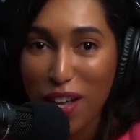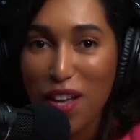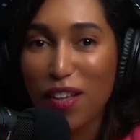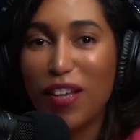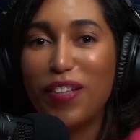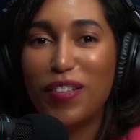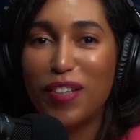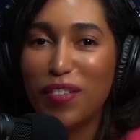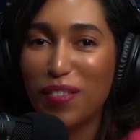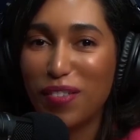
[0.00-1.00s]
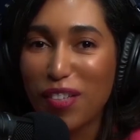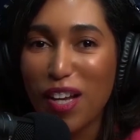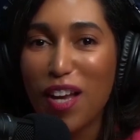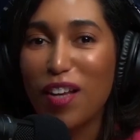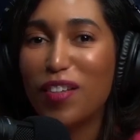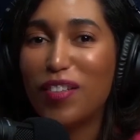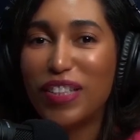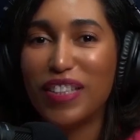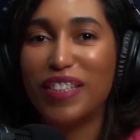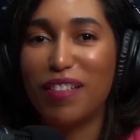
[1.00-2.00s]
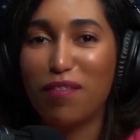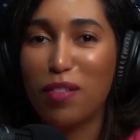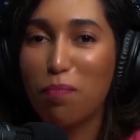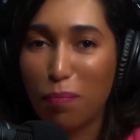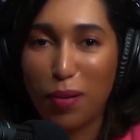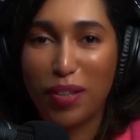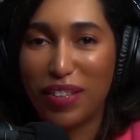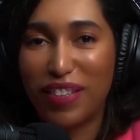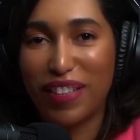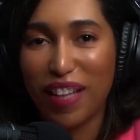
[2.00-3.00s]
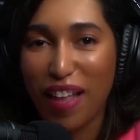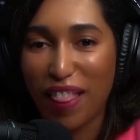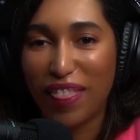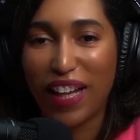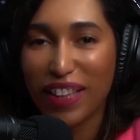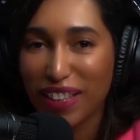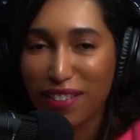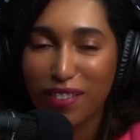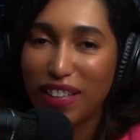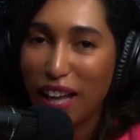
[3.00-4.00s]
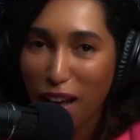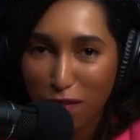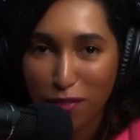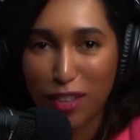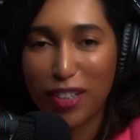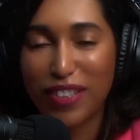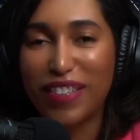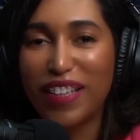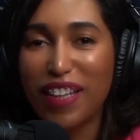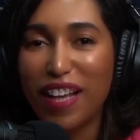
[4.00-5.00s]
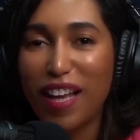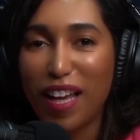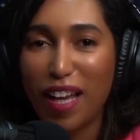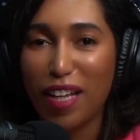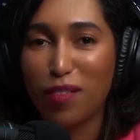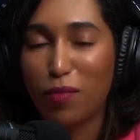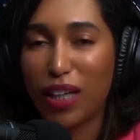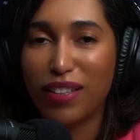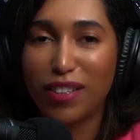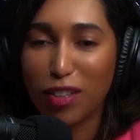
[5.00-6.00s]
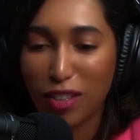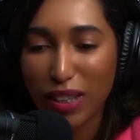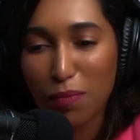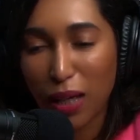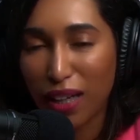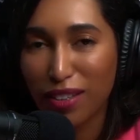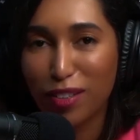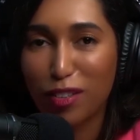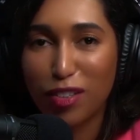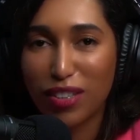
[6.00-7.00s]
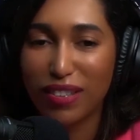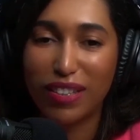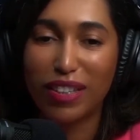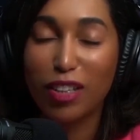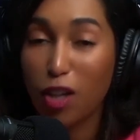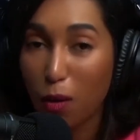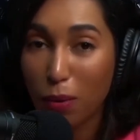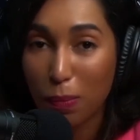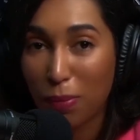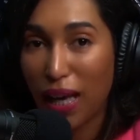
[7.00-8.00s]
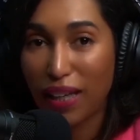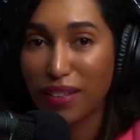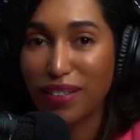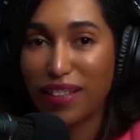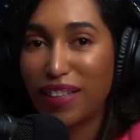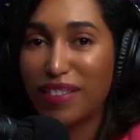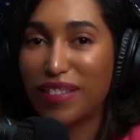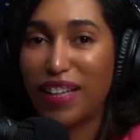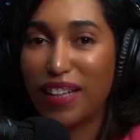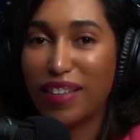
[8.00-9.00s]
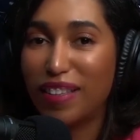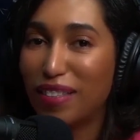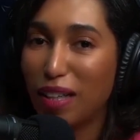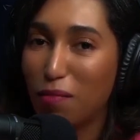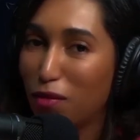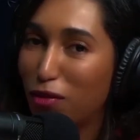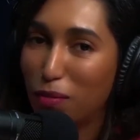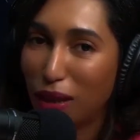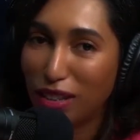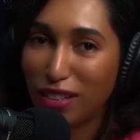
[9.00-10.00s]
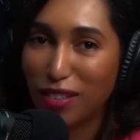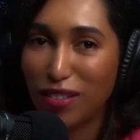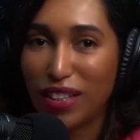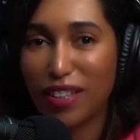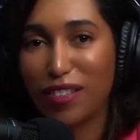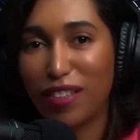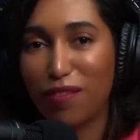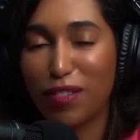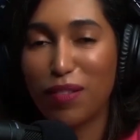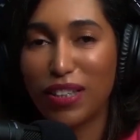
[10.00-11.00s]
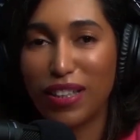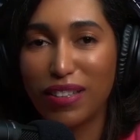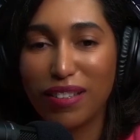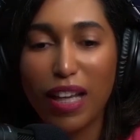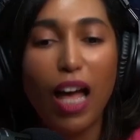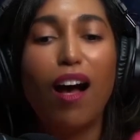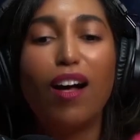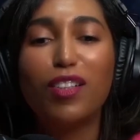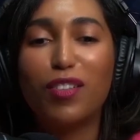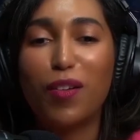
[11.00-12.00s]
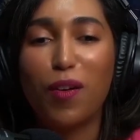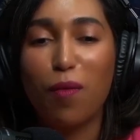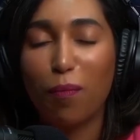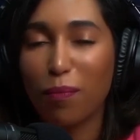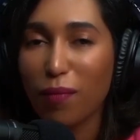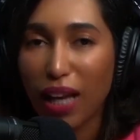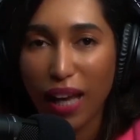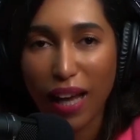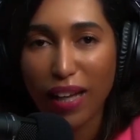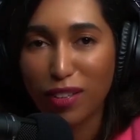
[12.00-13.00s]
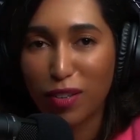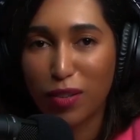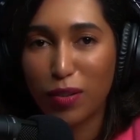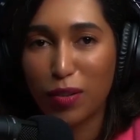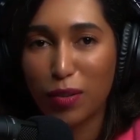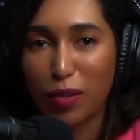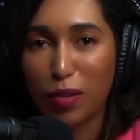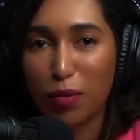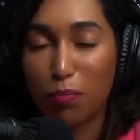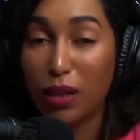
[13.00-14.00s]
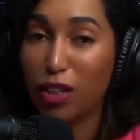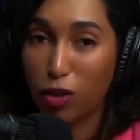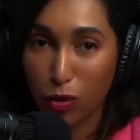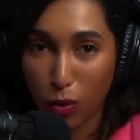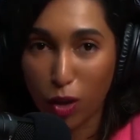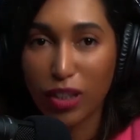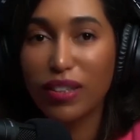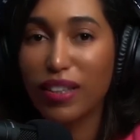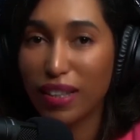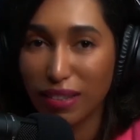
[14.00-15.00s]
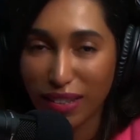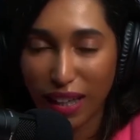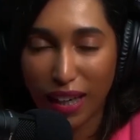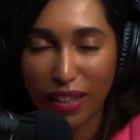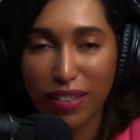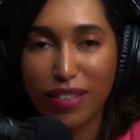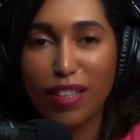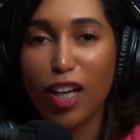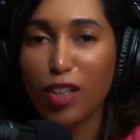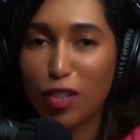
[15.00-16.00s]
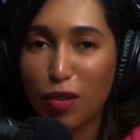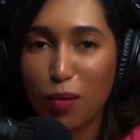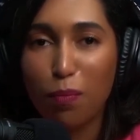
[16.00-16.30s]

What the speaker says: you didn't even put that little effort in writing your email, you just did copy paste and sent the same information you sent to everyone else. So it has to be short, concise, to the